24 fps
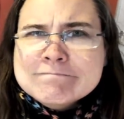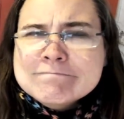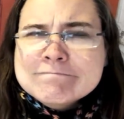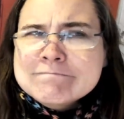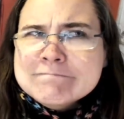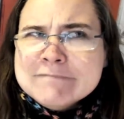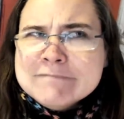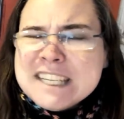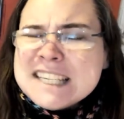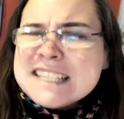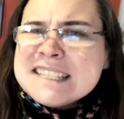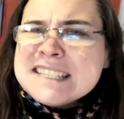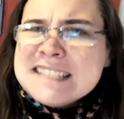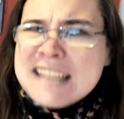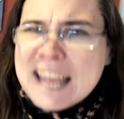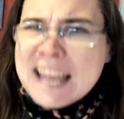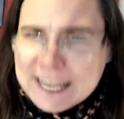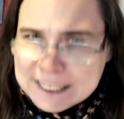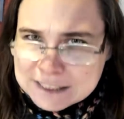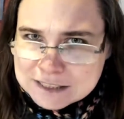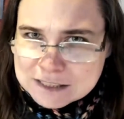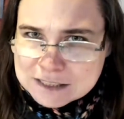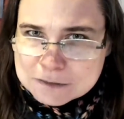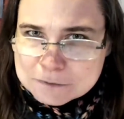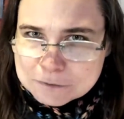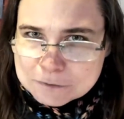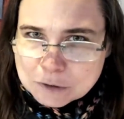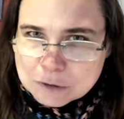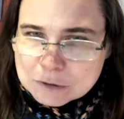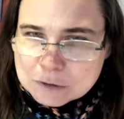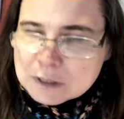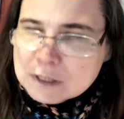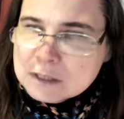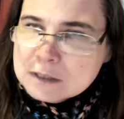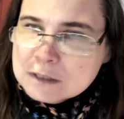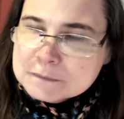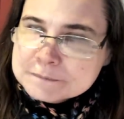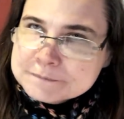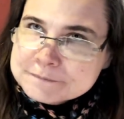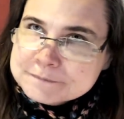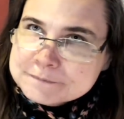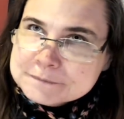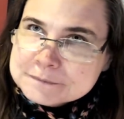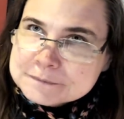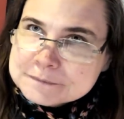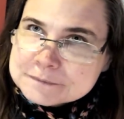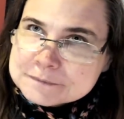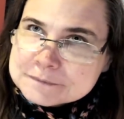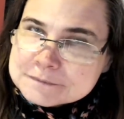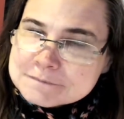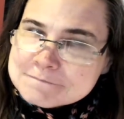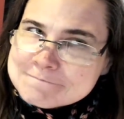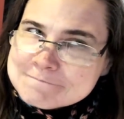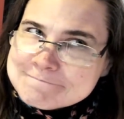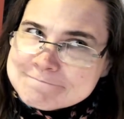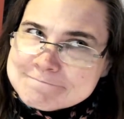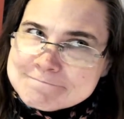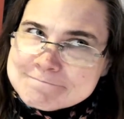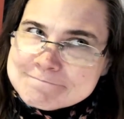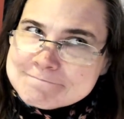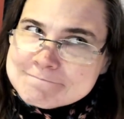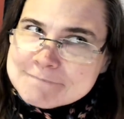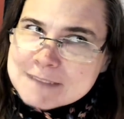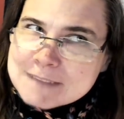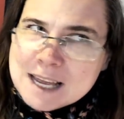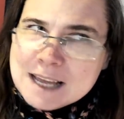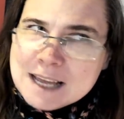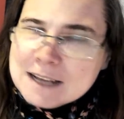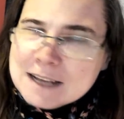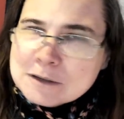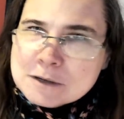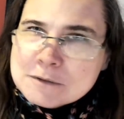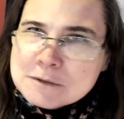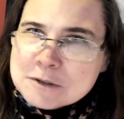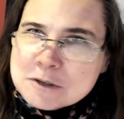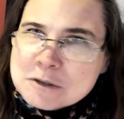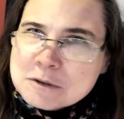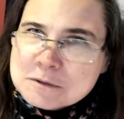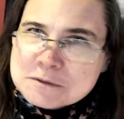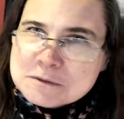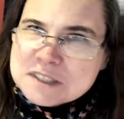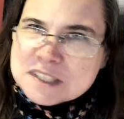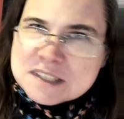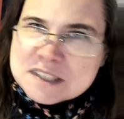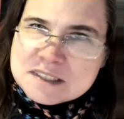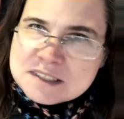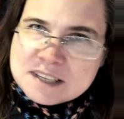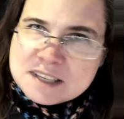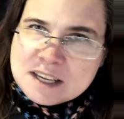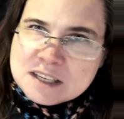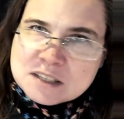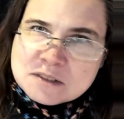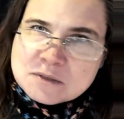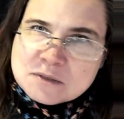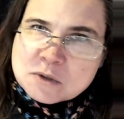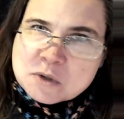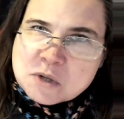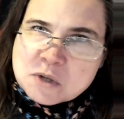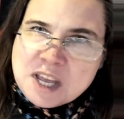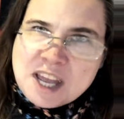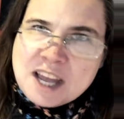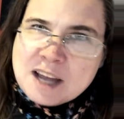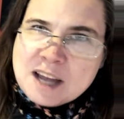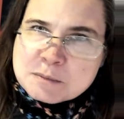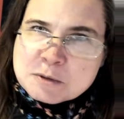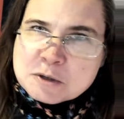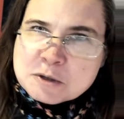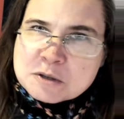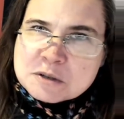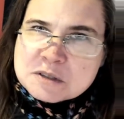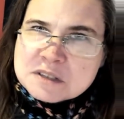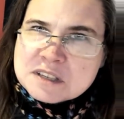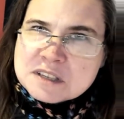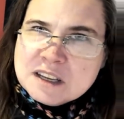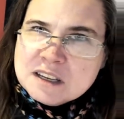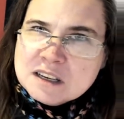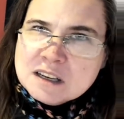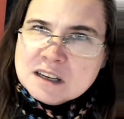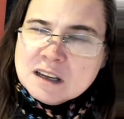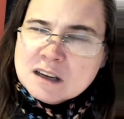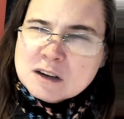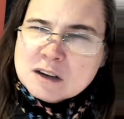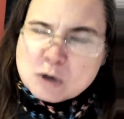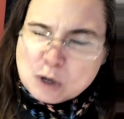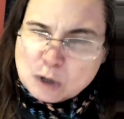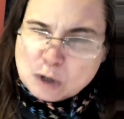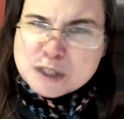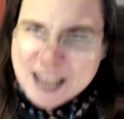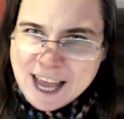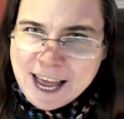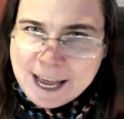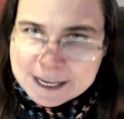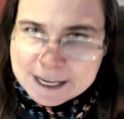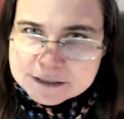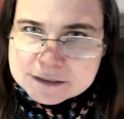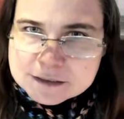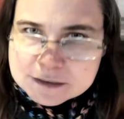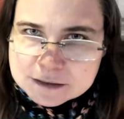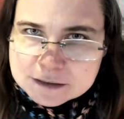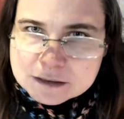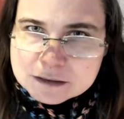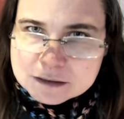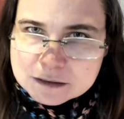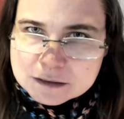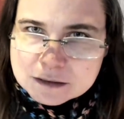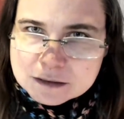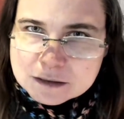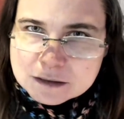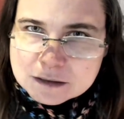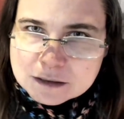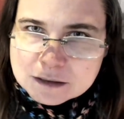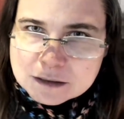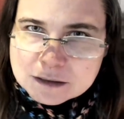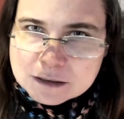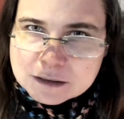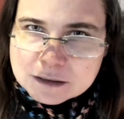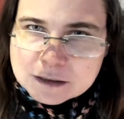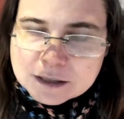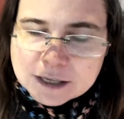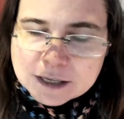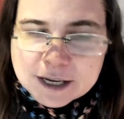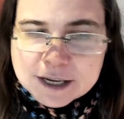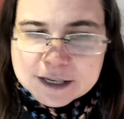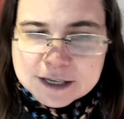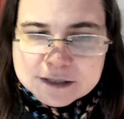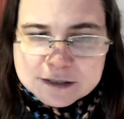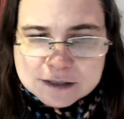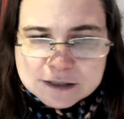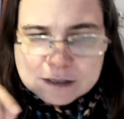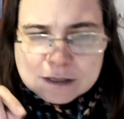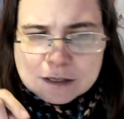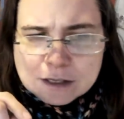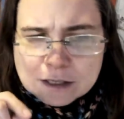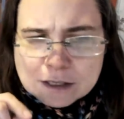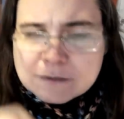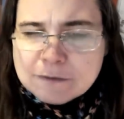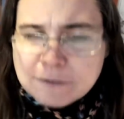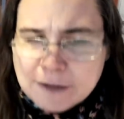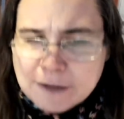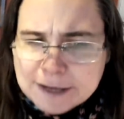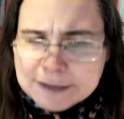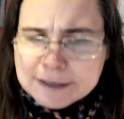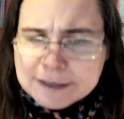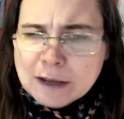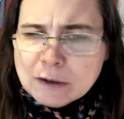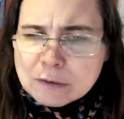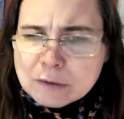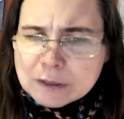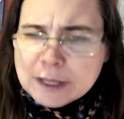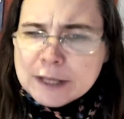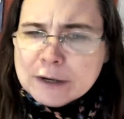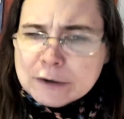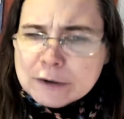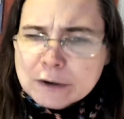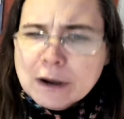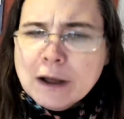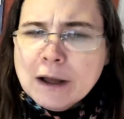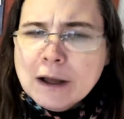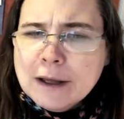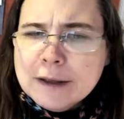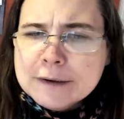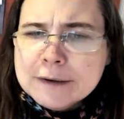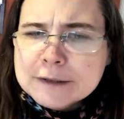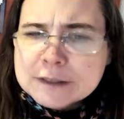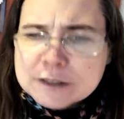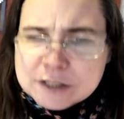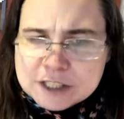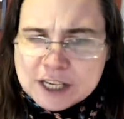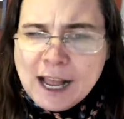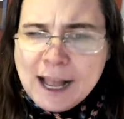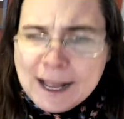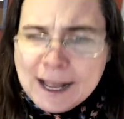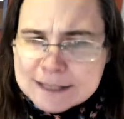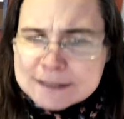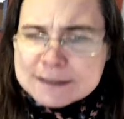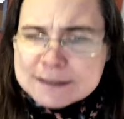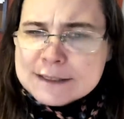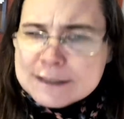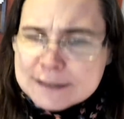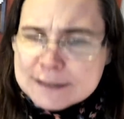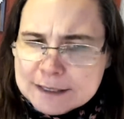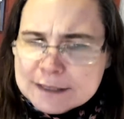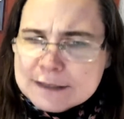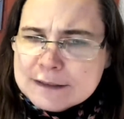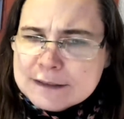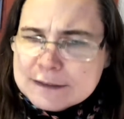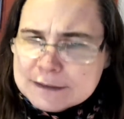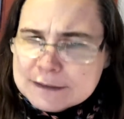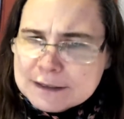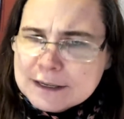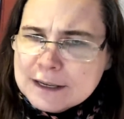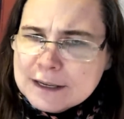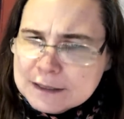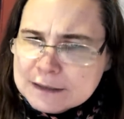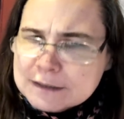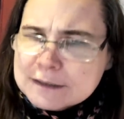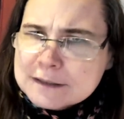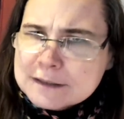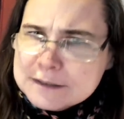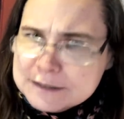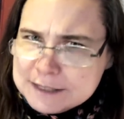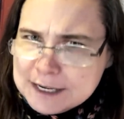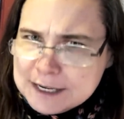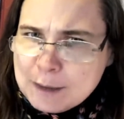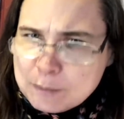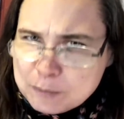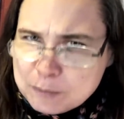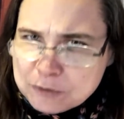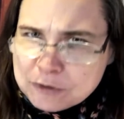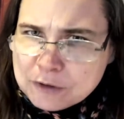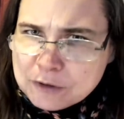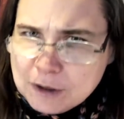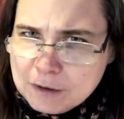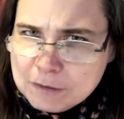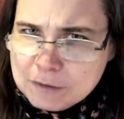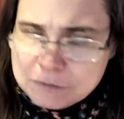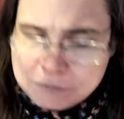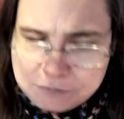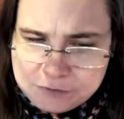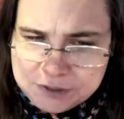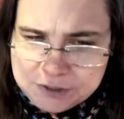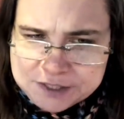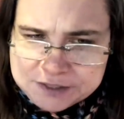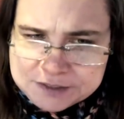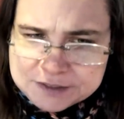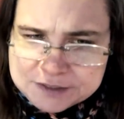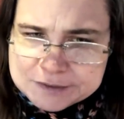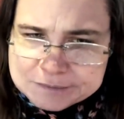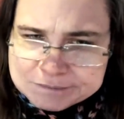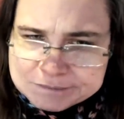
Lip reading: distasteful. I don't even know if distasteful captures it. Grotesque. Is, you'll find out later on, and she hides it in the depth of this